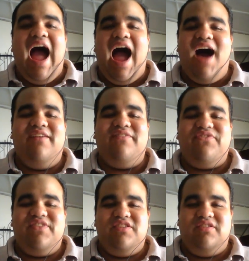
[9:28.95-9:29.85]
how
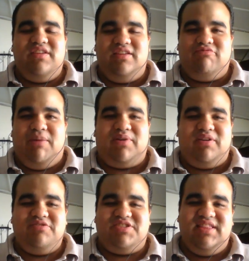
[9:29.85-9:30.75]
you need to
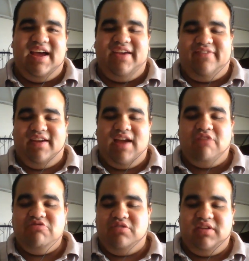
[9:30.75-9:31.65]
approach life and
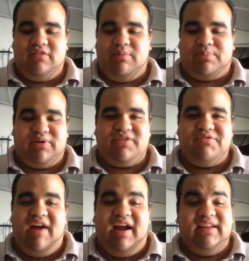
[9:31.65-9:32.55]
how you need to approach
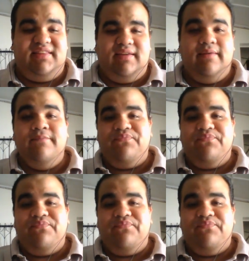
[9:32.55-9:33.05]
reality